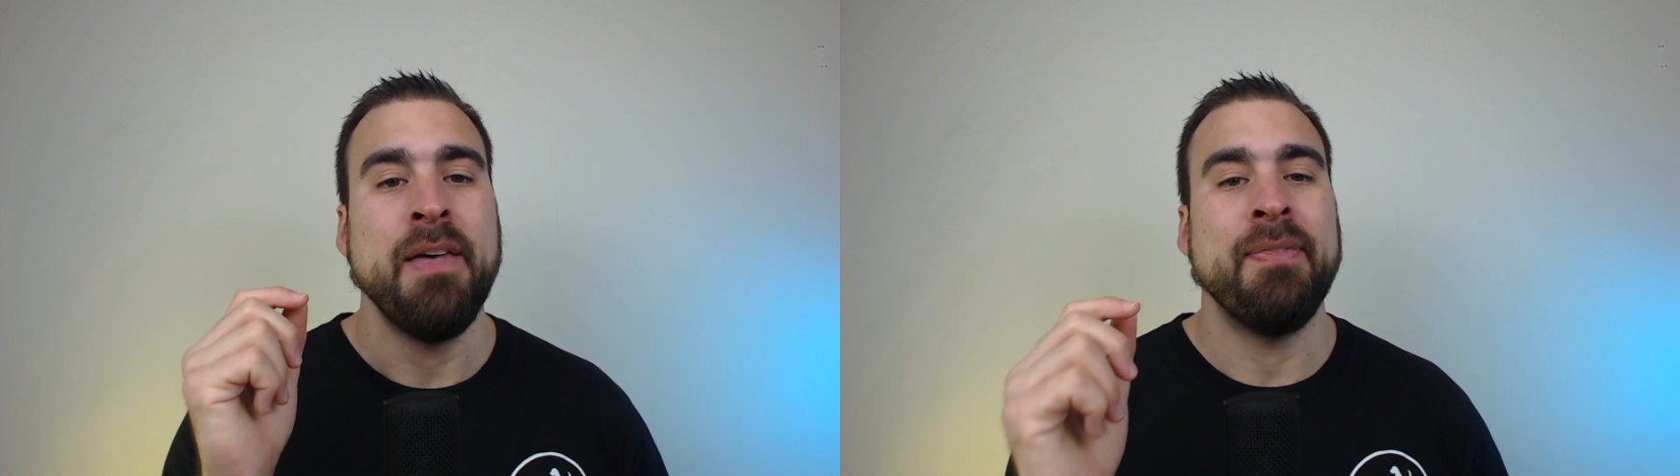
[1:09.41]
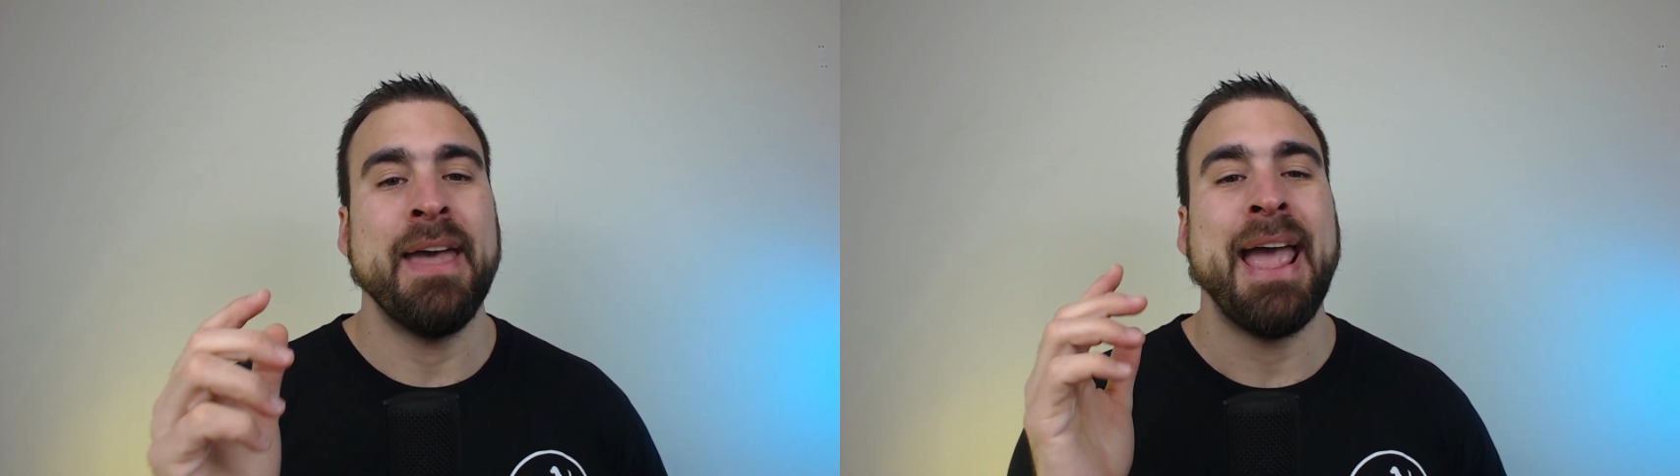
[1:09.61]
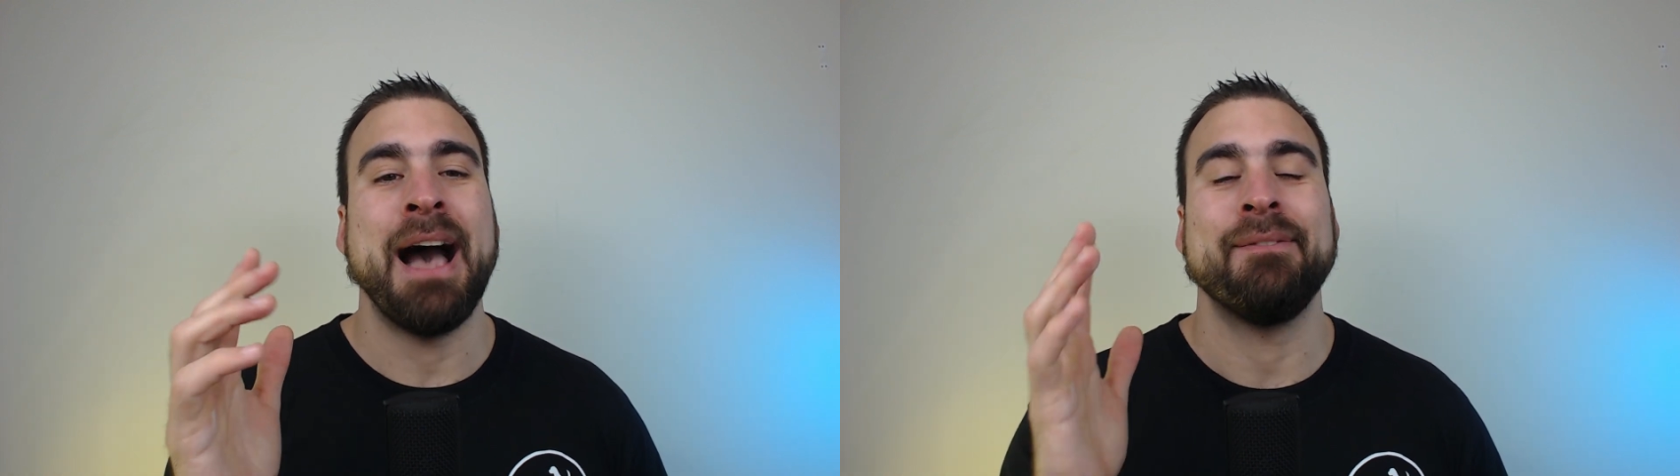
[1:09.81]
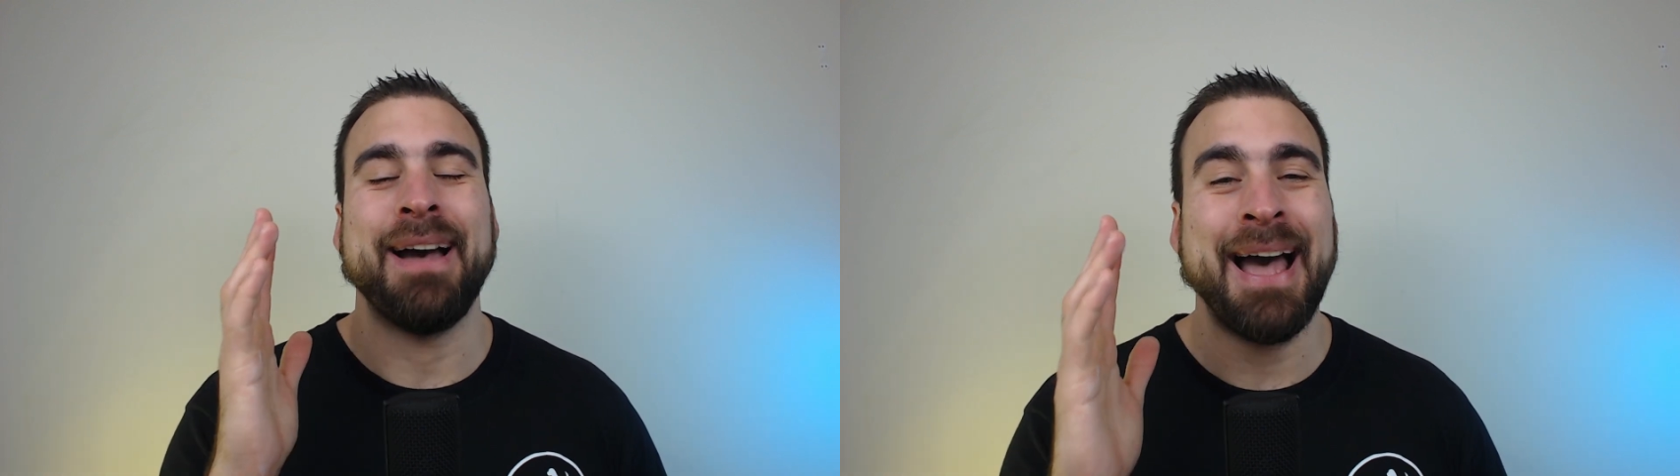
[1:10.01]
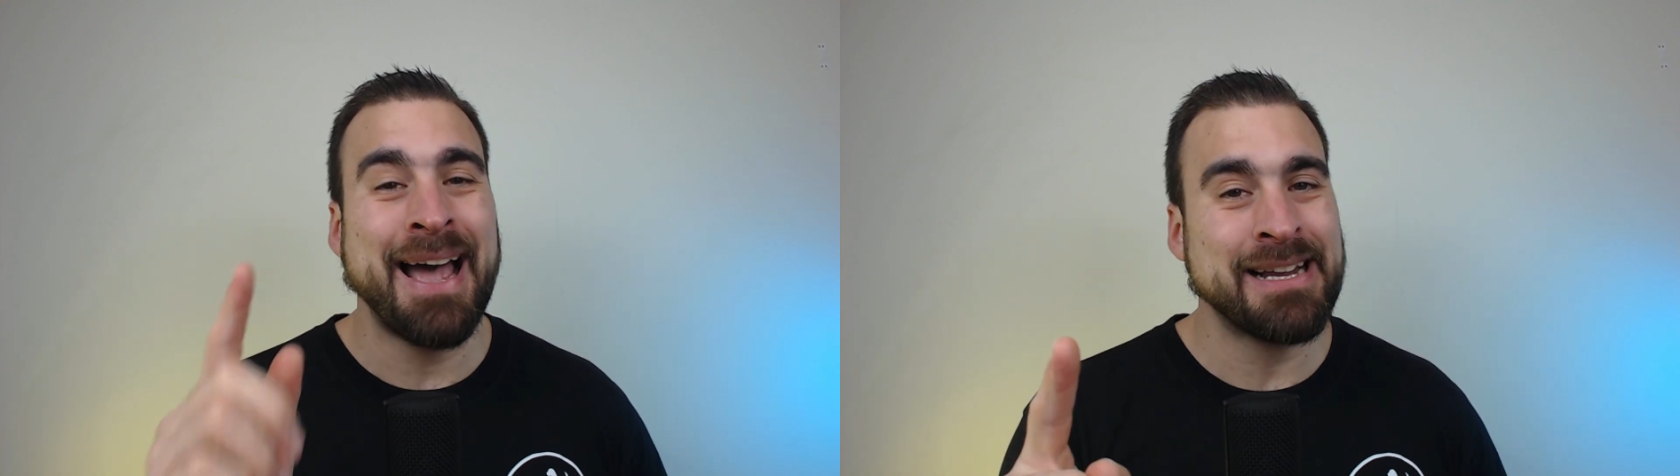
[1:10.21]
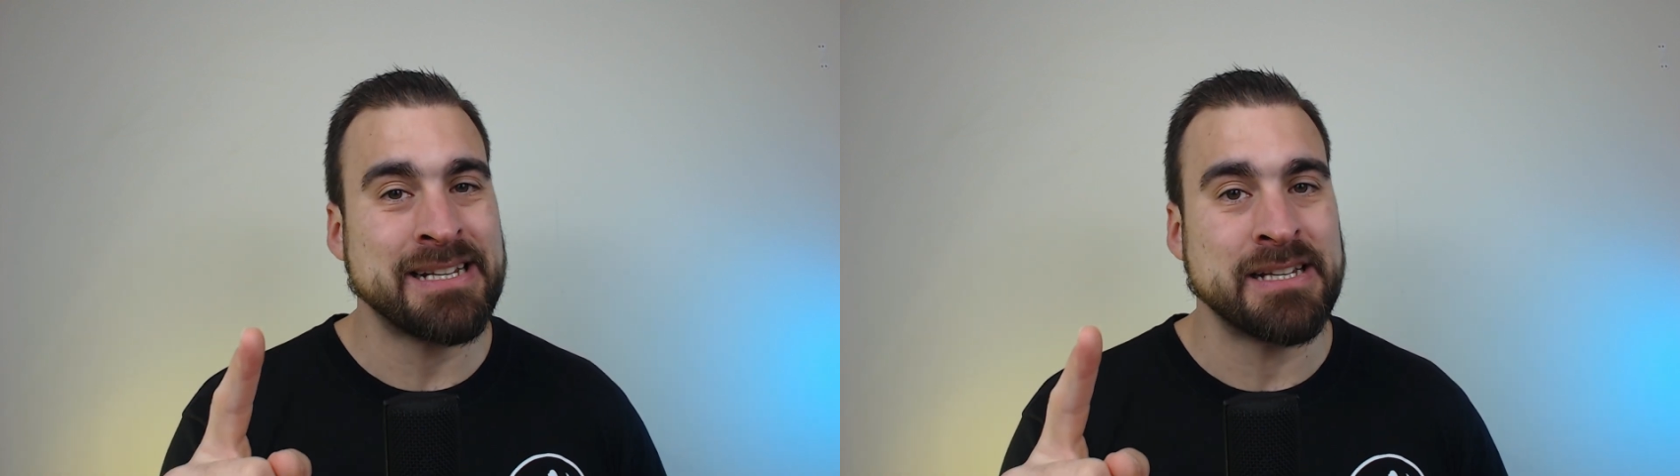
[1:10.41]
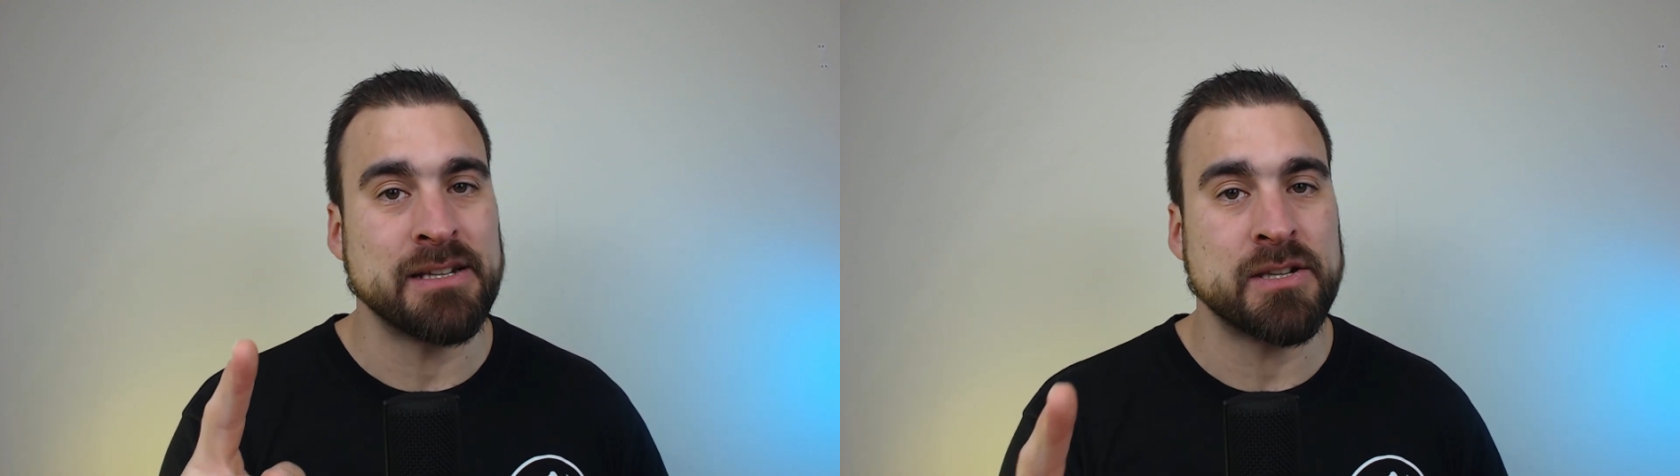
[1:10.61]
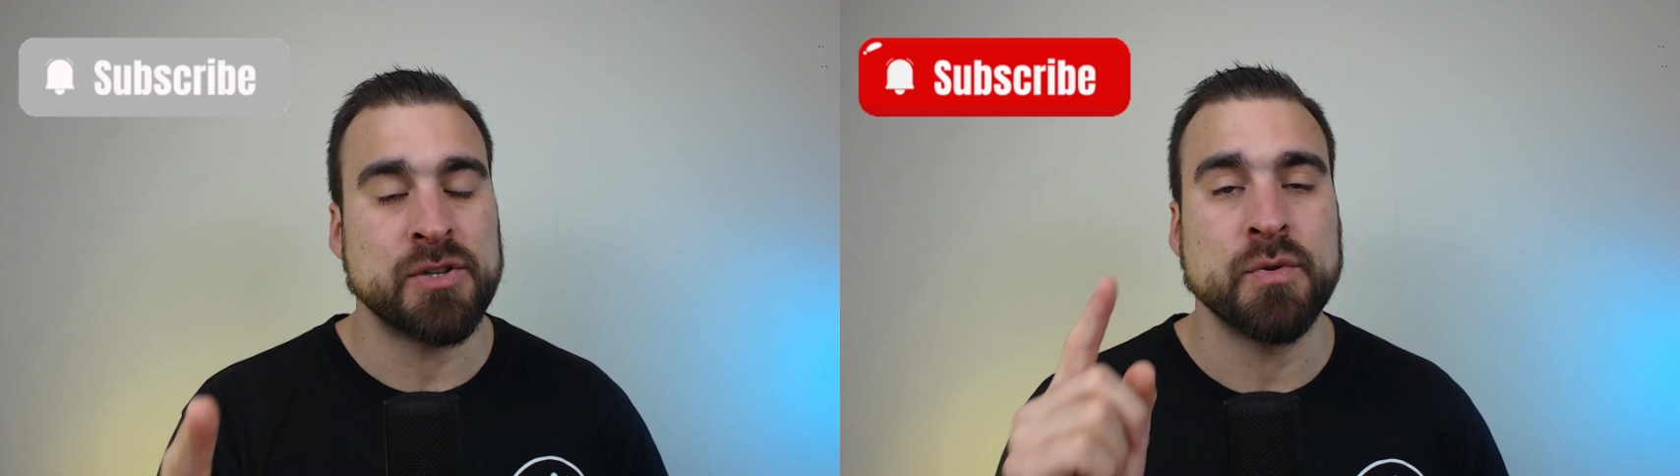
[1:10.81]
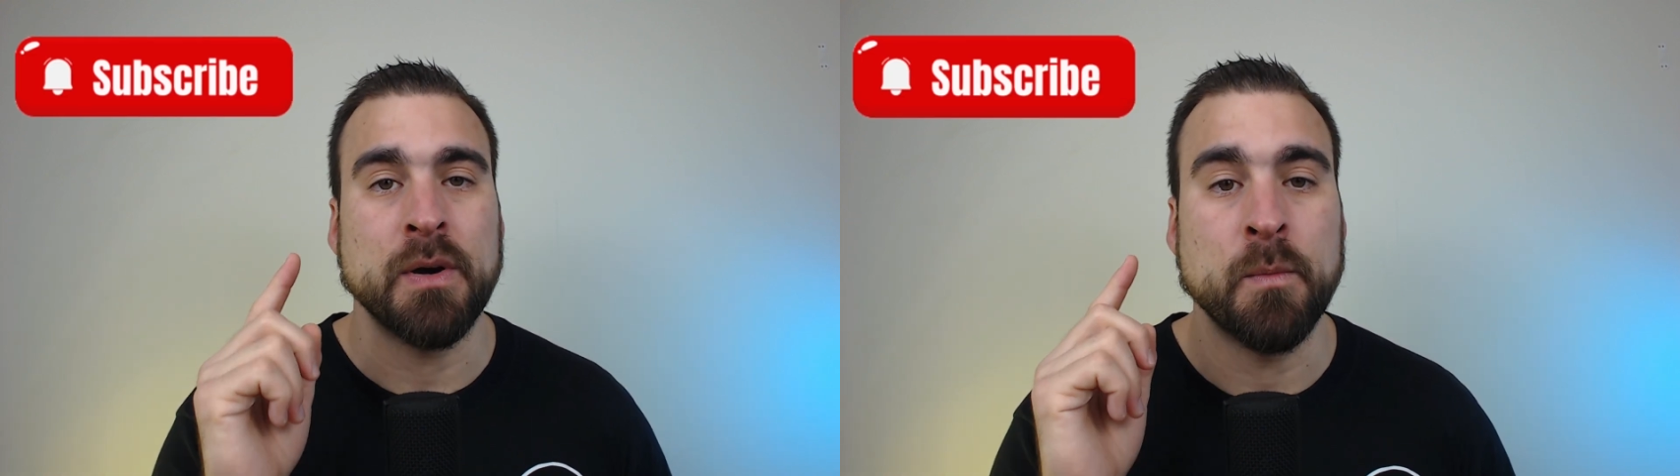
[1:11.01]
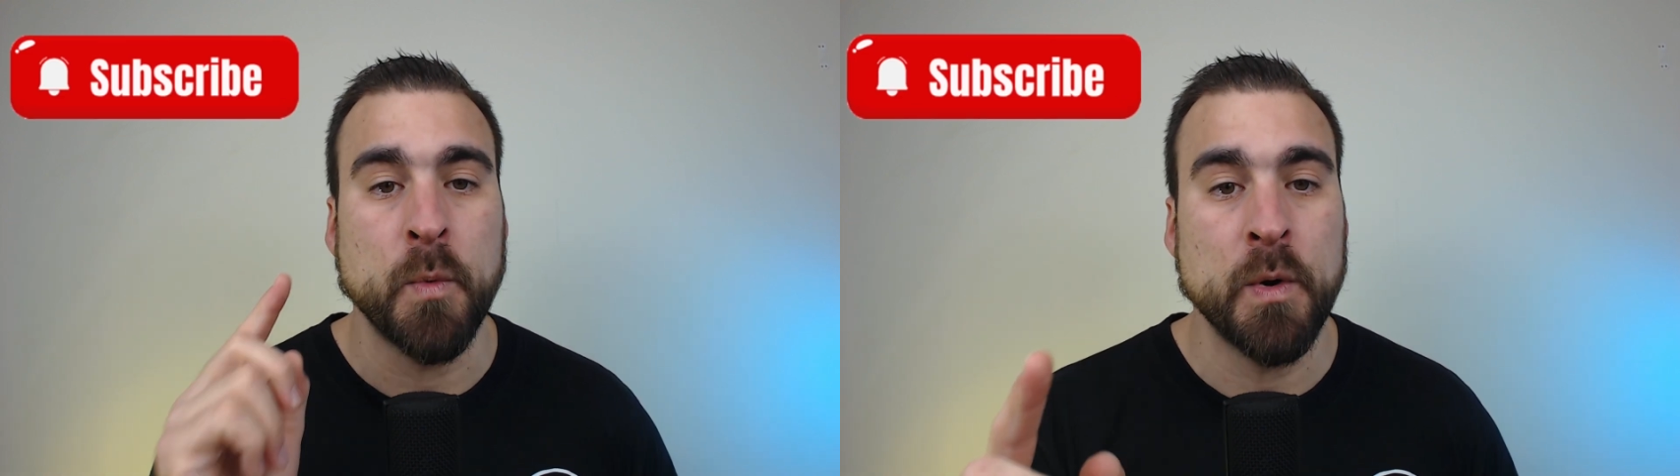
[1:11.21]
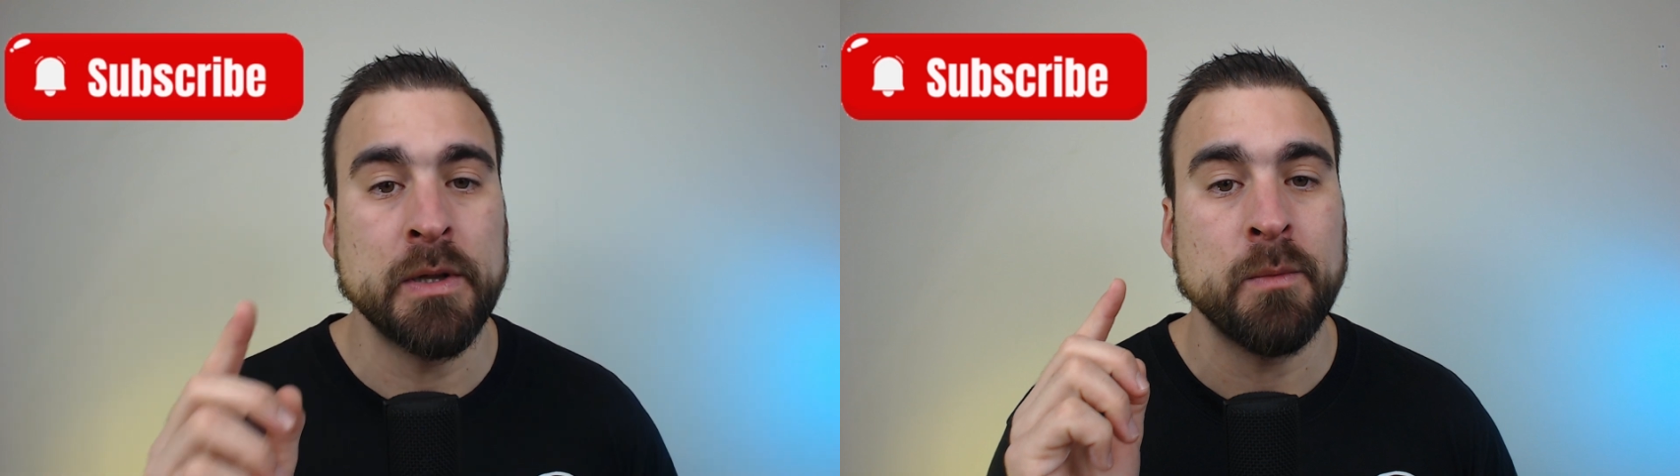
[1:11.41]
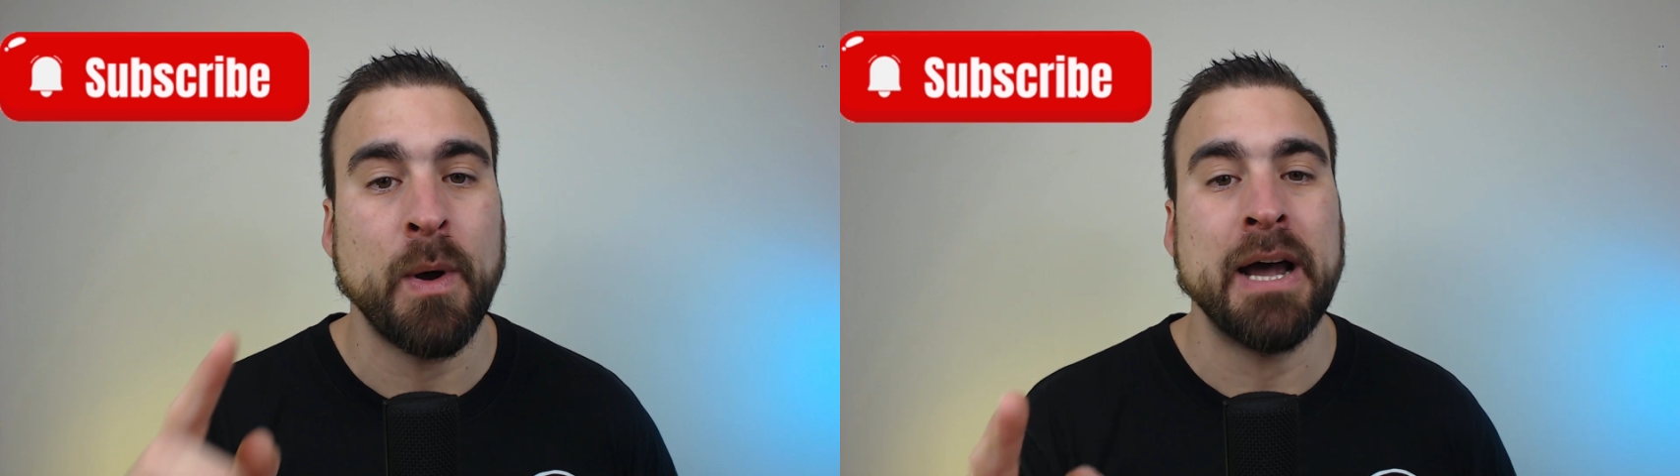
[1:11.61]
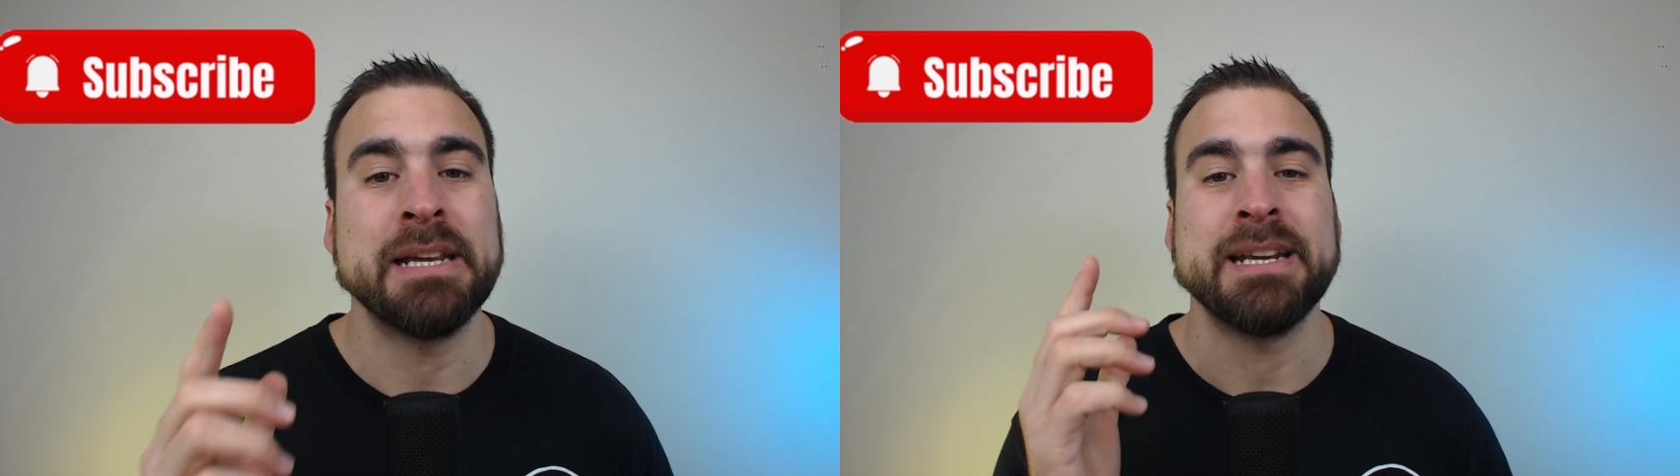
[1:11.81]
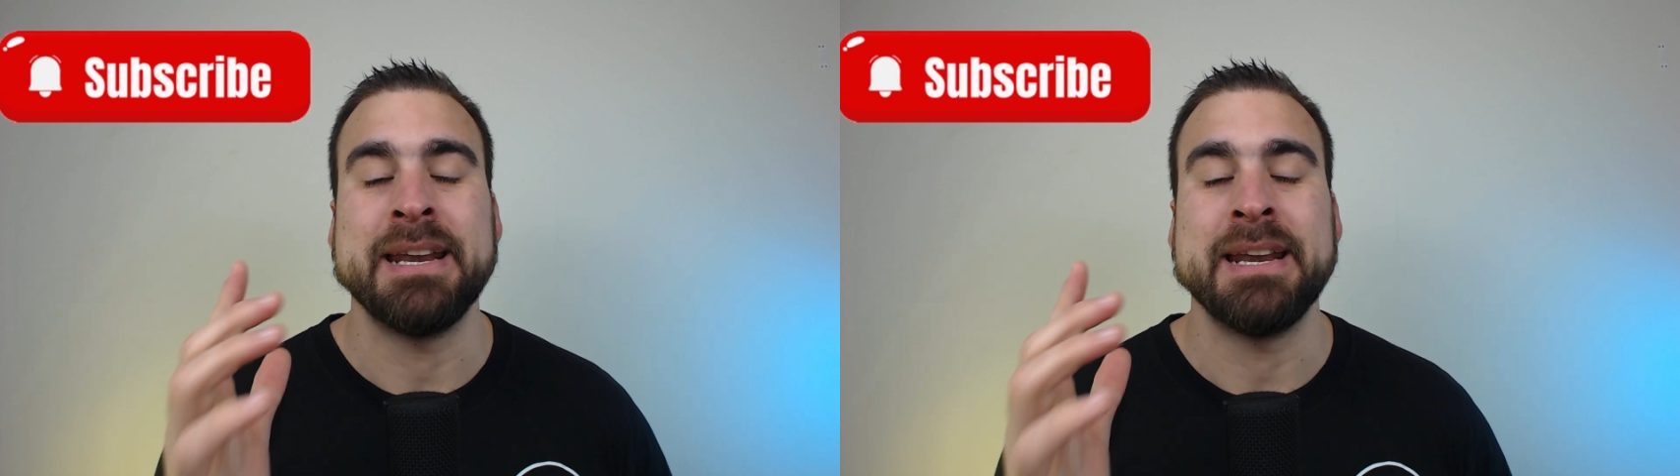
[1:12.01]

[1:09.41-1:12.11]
They have access to a worldwide